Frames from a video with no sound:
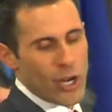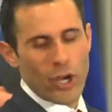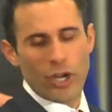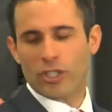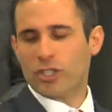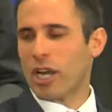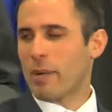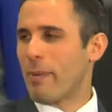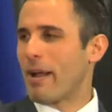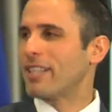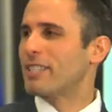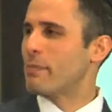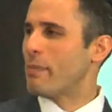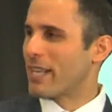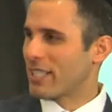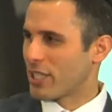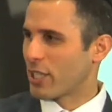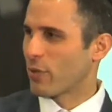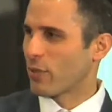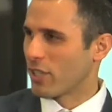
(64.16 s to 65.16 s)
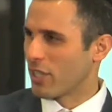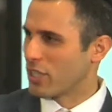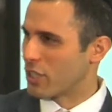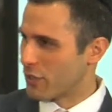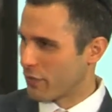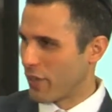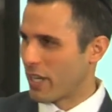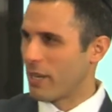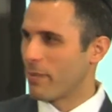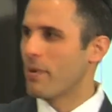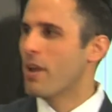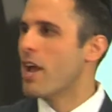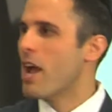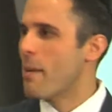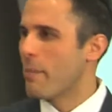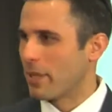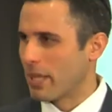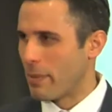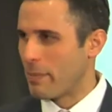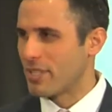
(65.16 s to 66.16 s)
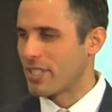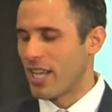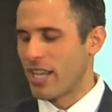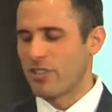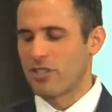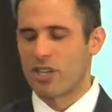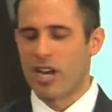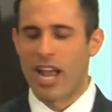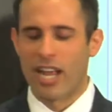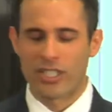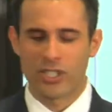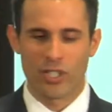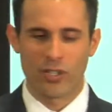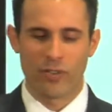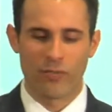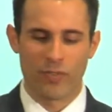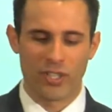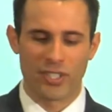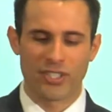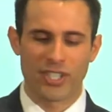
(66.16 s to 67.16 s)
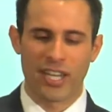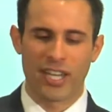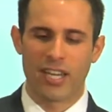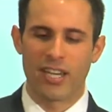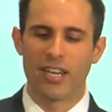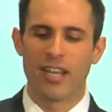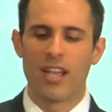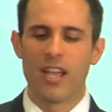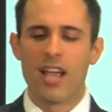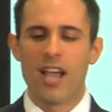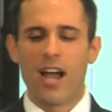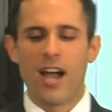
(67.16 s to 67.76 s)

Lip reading: know you're talking about domestic religious freedom, but let me say international for a second,